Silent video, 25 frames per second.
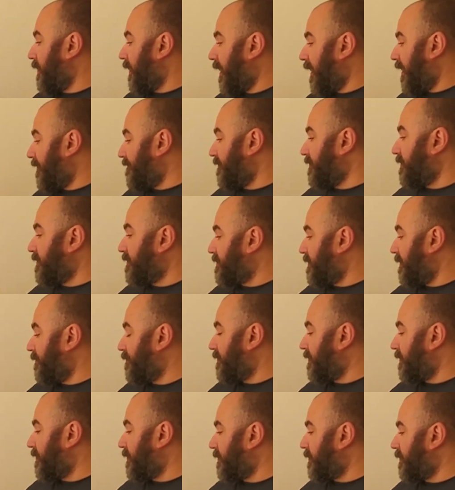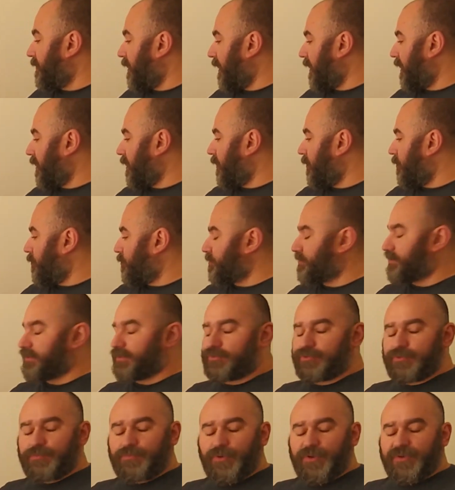I haven't attempted it. I closed
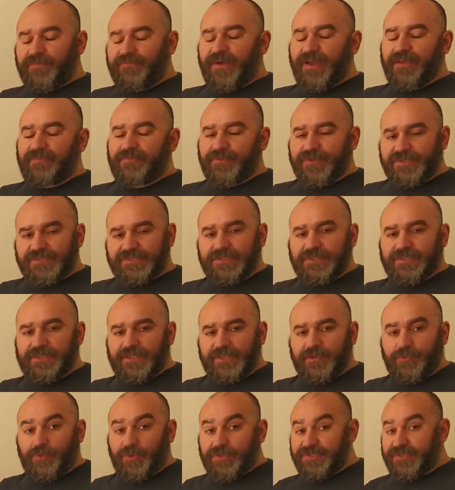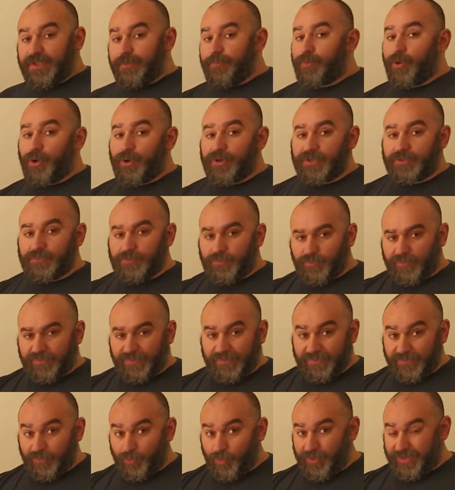the 2.5 recently once I bought it,
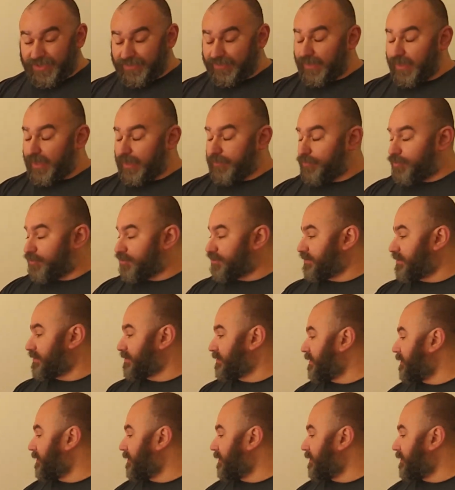within the week that I purchased